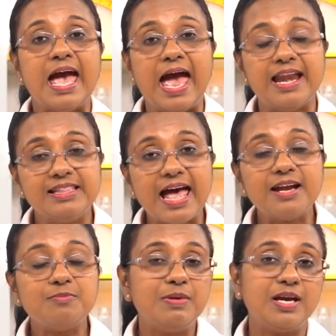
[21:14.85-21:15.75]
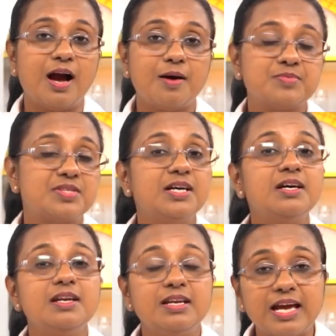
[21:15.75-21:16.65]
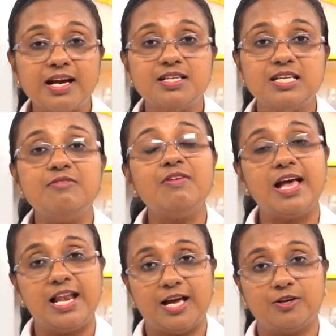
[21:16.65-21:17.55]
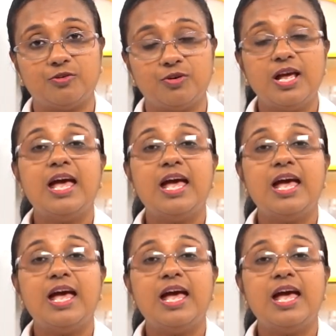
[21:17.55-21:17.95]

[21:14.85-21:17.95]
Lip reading: and that becomes the negative electrode.